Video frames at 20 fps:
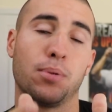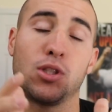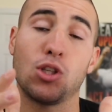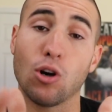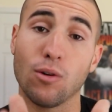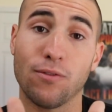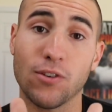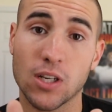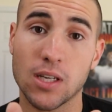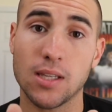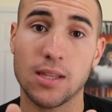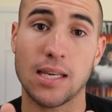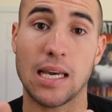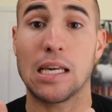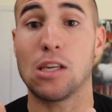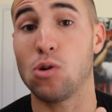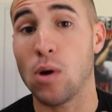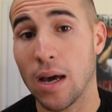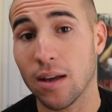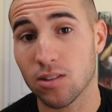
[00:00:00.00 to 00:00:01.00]
But don't forget
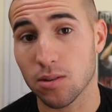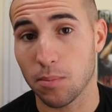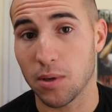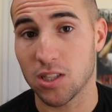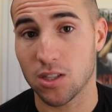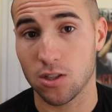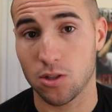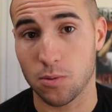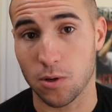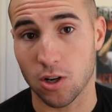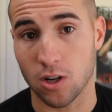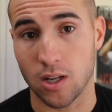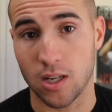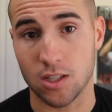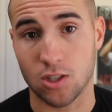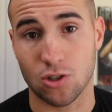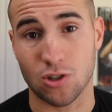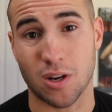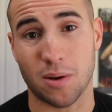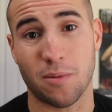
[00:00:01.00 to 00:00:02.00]
that, you have to message me on
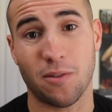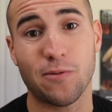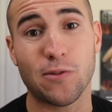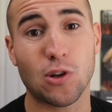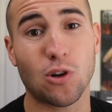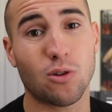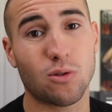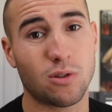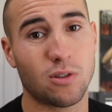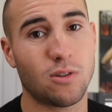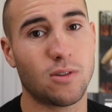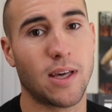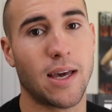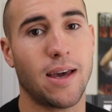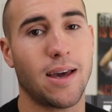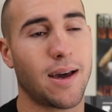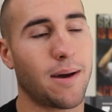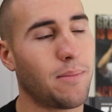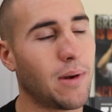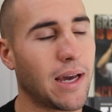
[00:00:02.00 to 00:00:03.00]
Instagram. If you don't do
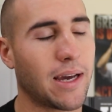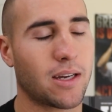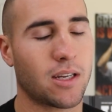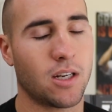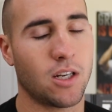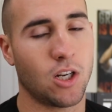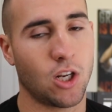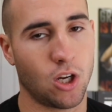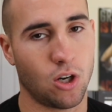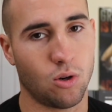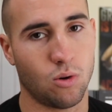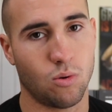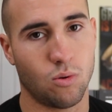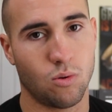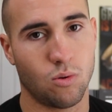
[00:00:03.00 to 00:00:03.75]
that, I'm not gonna know.